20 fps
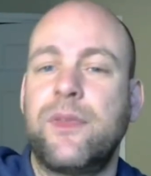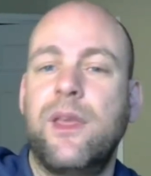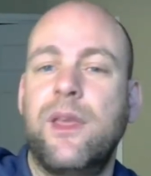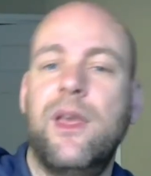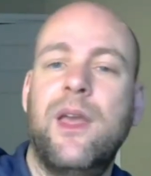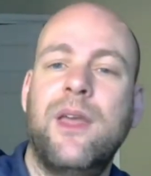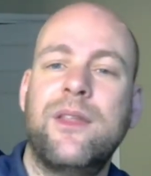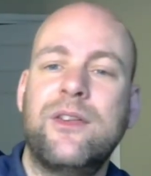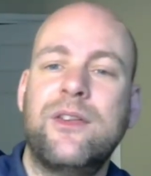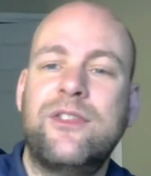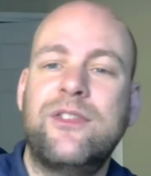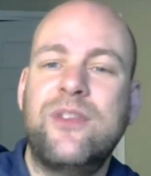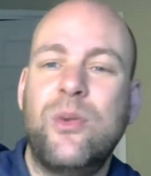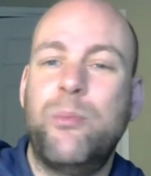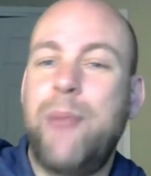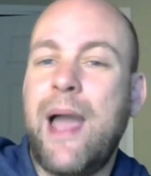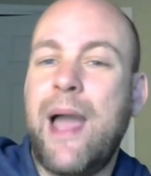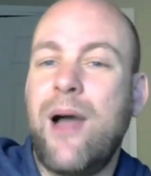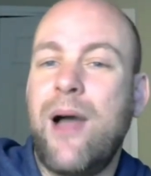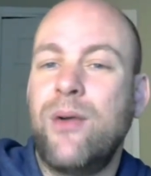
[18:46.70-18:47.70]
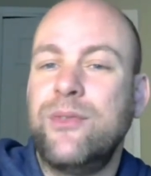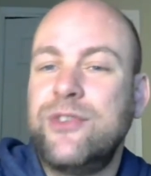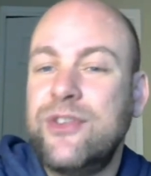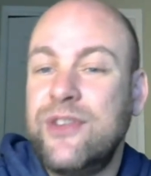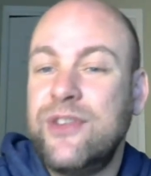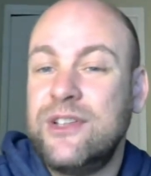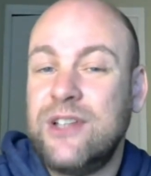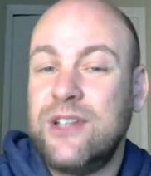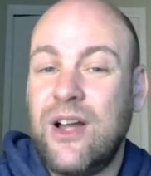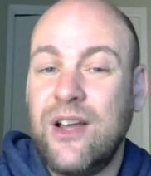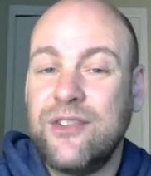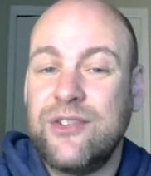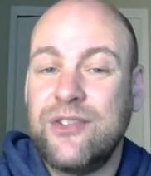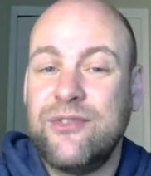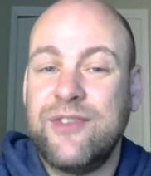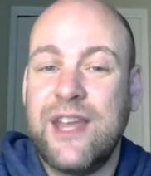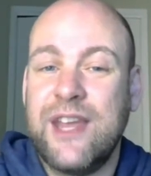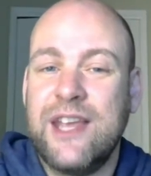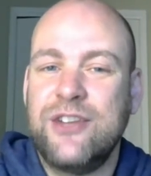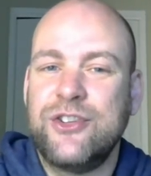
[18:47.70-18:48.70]
They're still bound to the laws
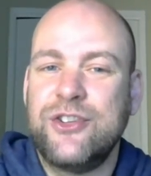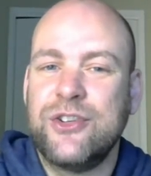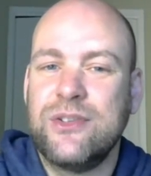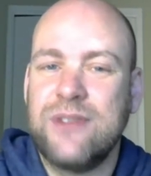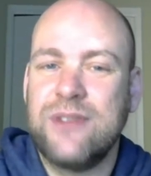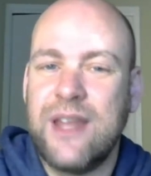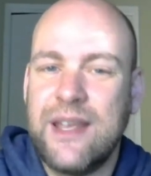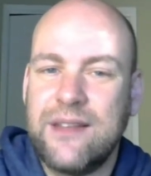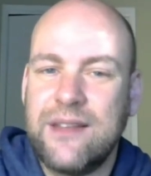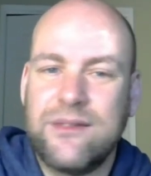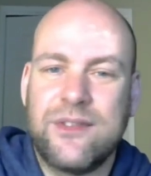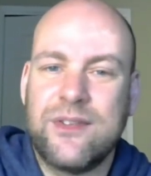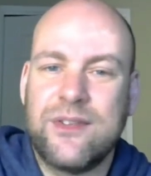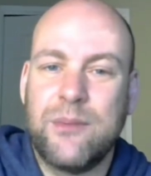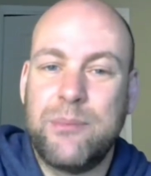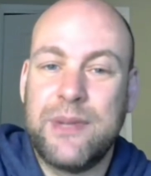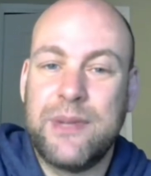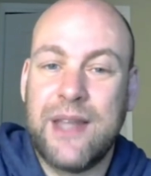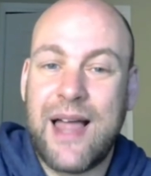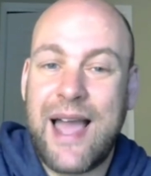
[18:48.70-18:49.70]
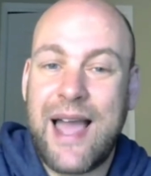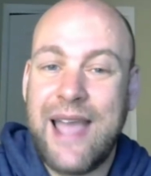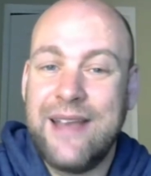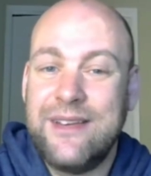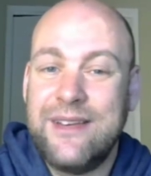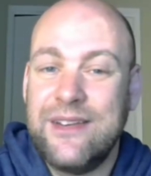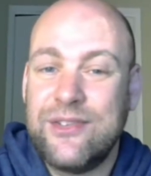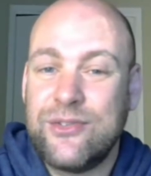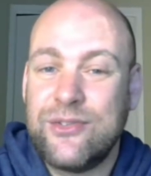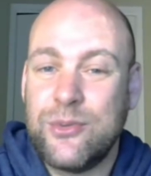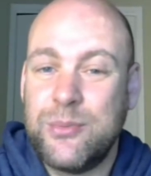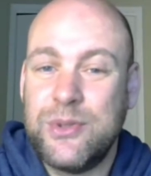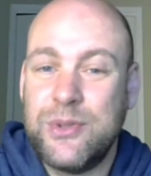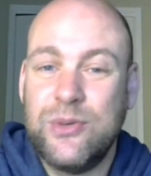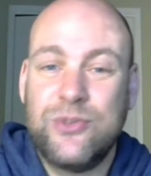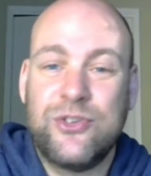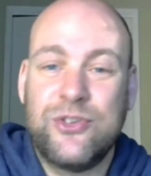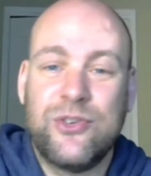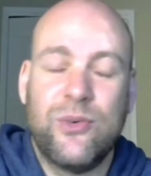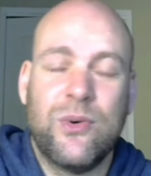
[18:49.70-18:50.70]
of nature, like supply,
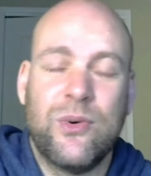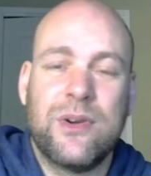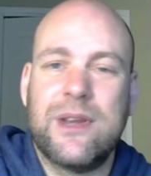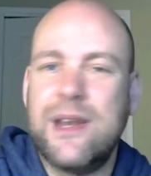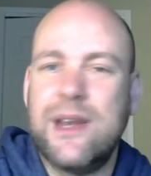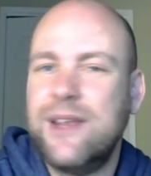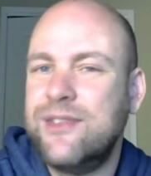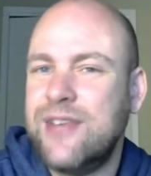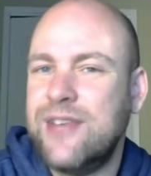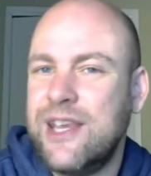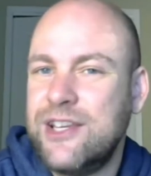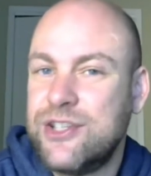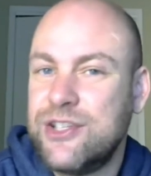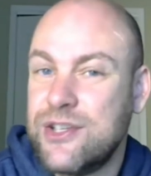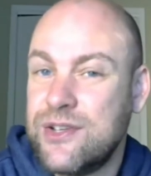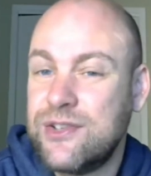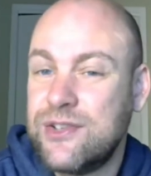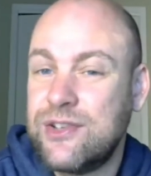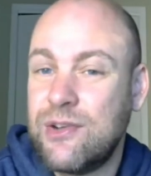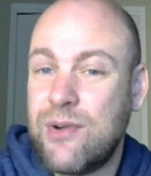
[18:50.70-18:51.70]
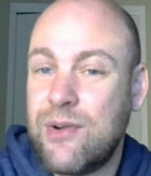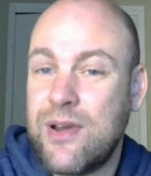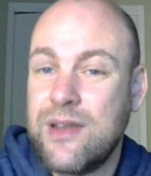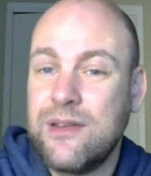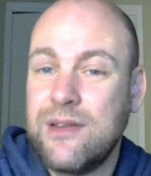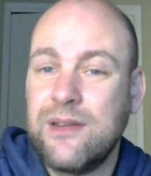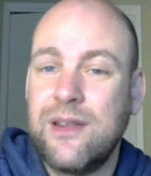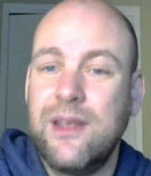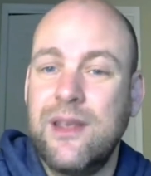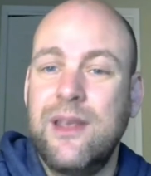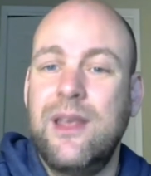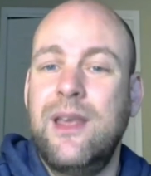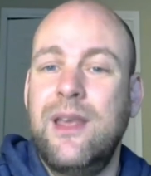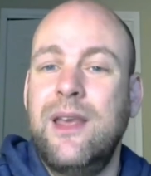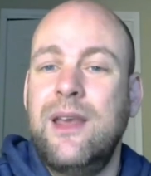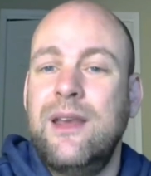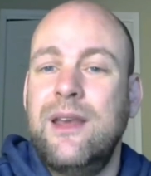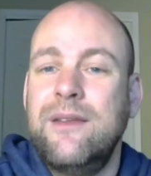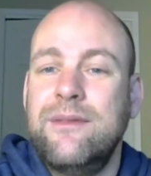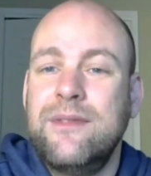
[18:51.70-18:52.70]
distribution, organization, and so on.
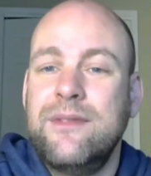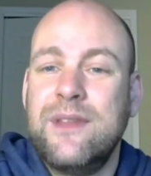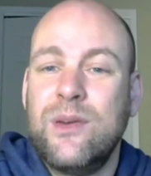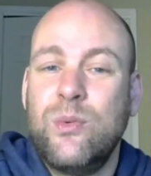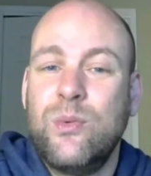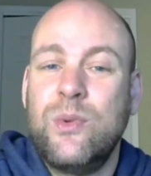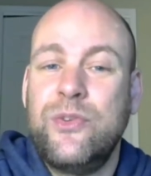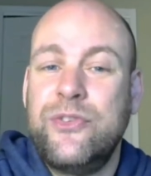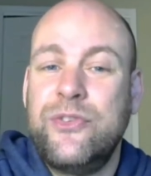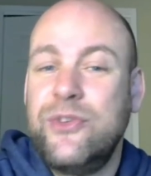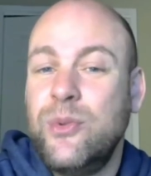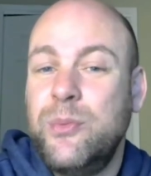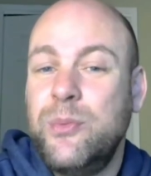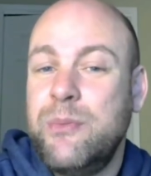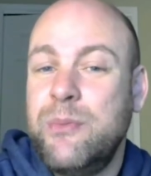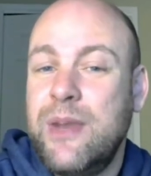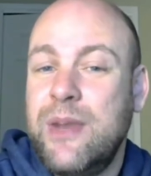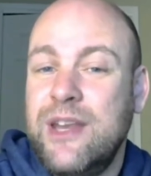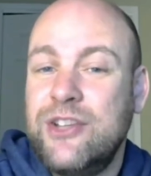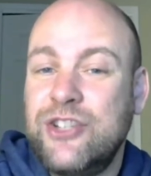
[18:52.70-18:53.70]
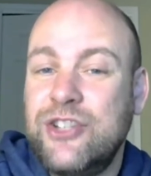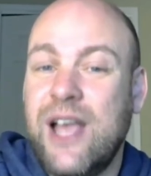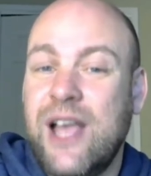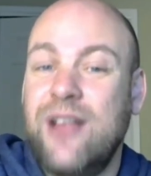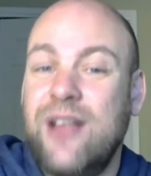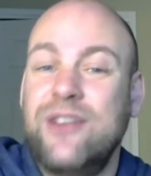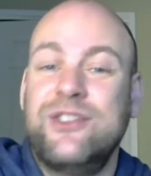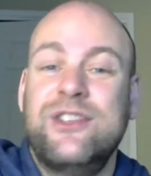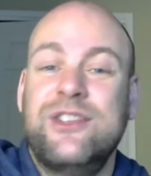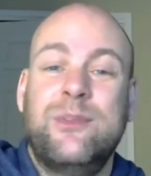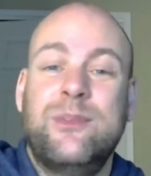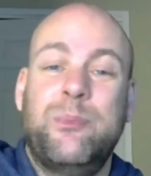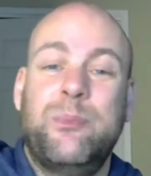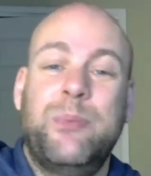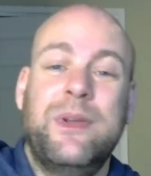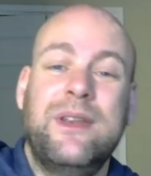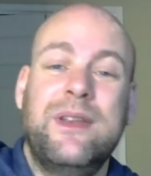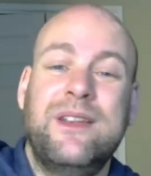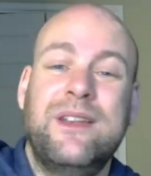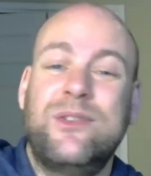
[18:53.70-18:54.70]
There will still be many challenges,
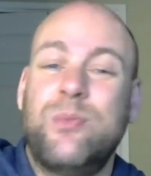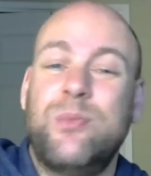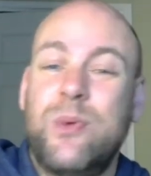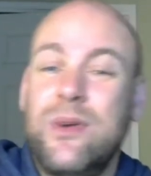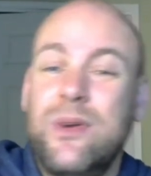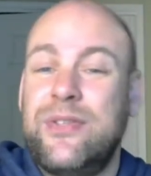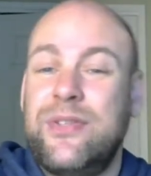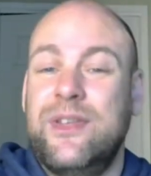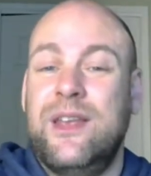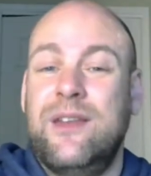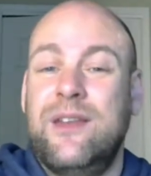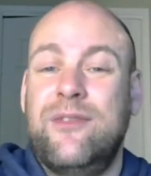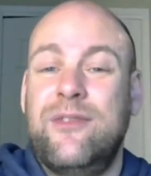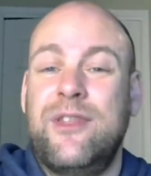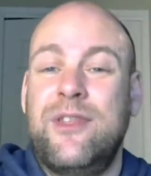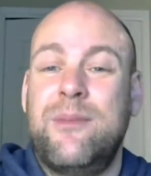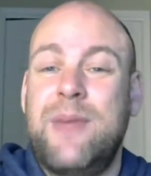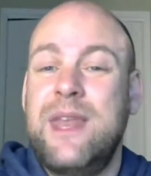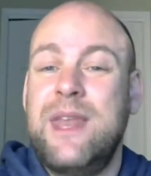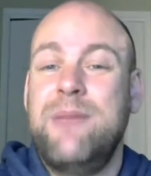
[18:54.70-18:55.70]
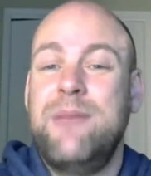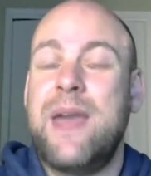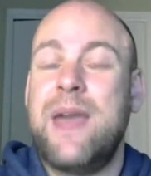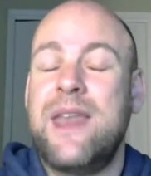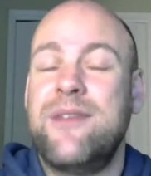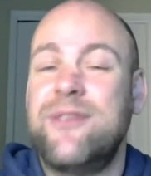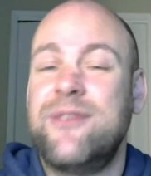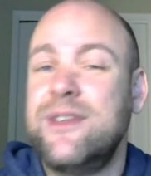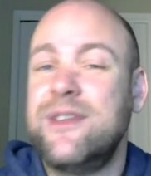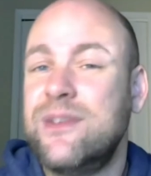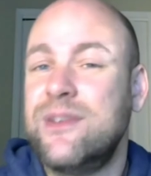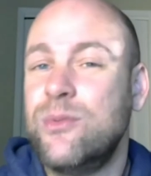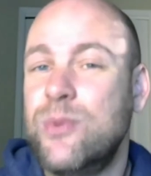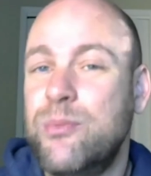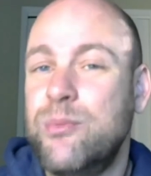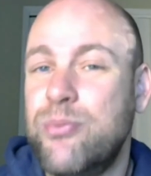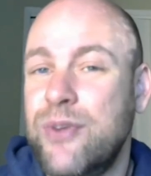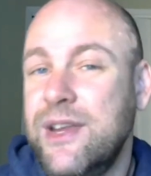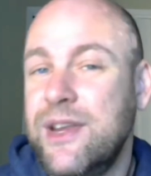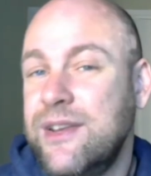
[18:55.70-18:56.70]
but it's worth it for the many benefits it
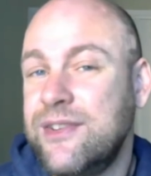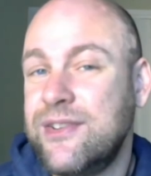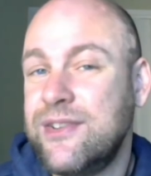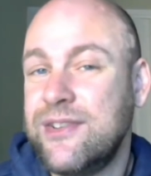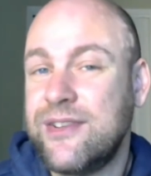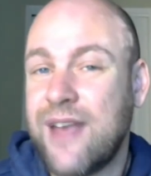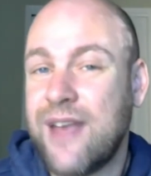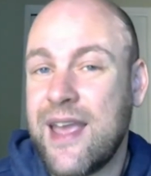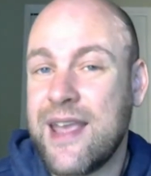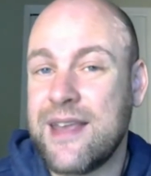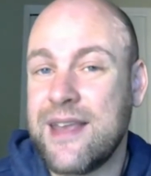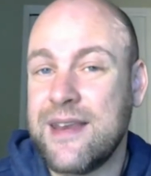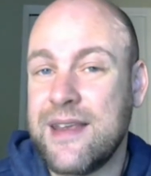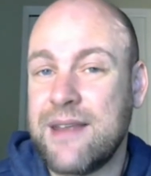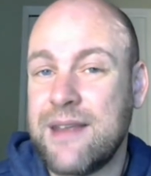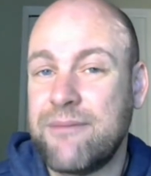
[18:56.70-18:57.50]
would bring to society.